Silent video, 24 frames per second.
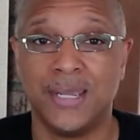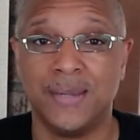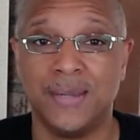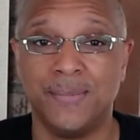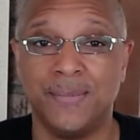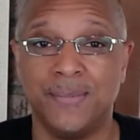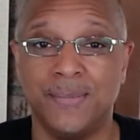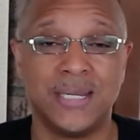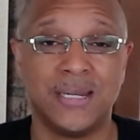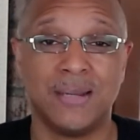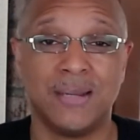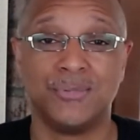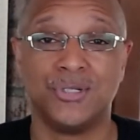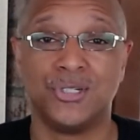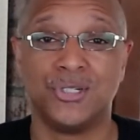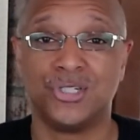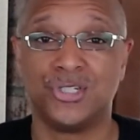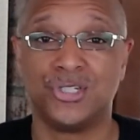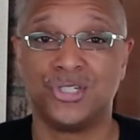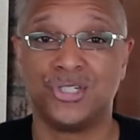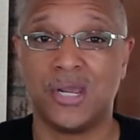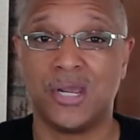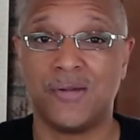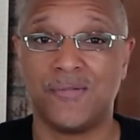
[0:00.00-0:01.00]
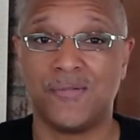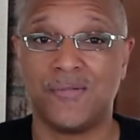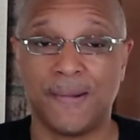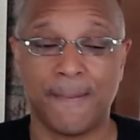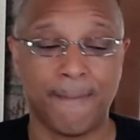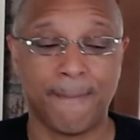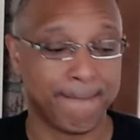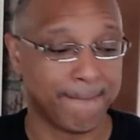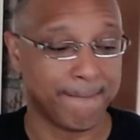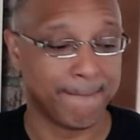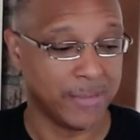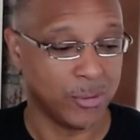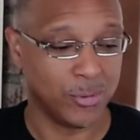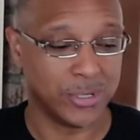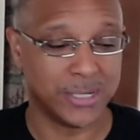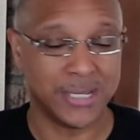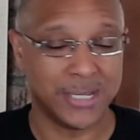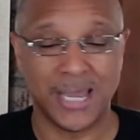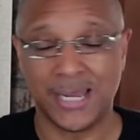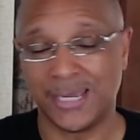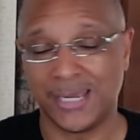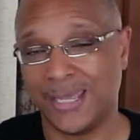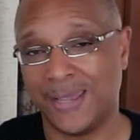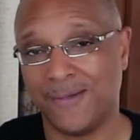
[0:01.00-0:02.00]
Amen. I'm just sharing what
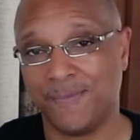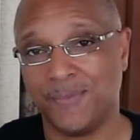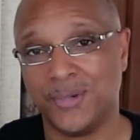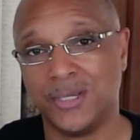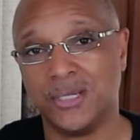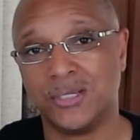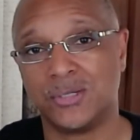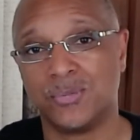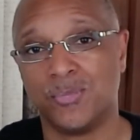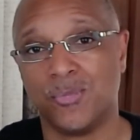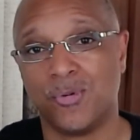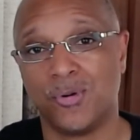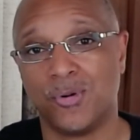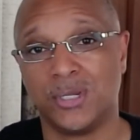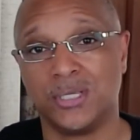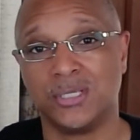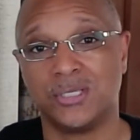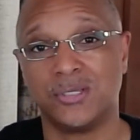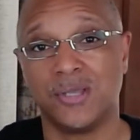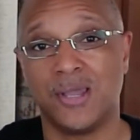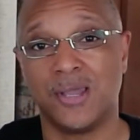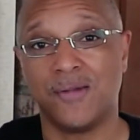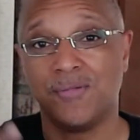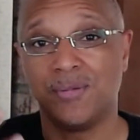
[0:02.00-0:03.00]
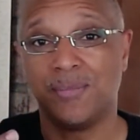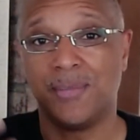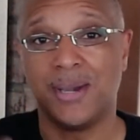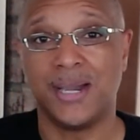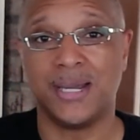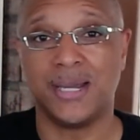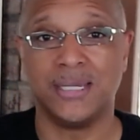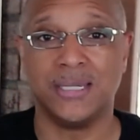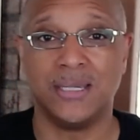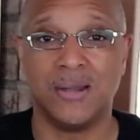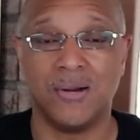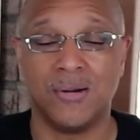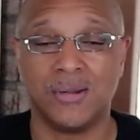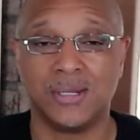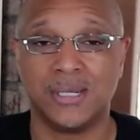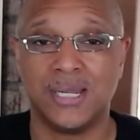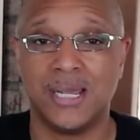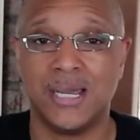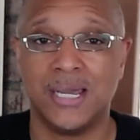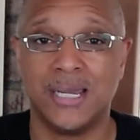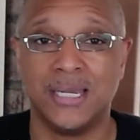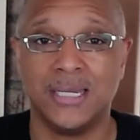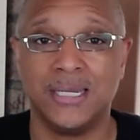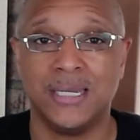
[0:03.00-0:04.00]
God gave me this morning to everybody
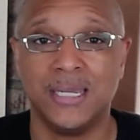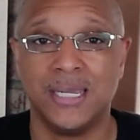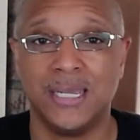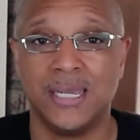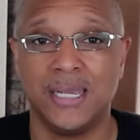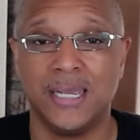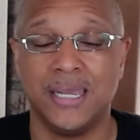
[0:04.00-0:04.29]
online.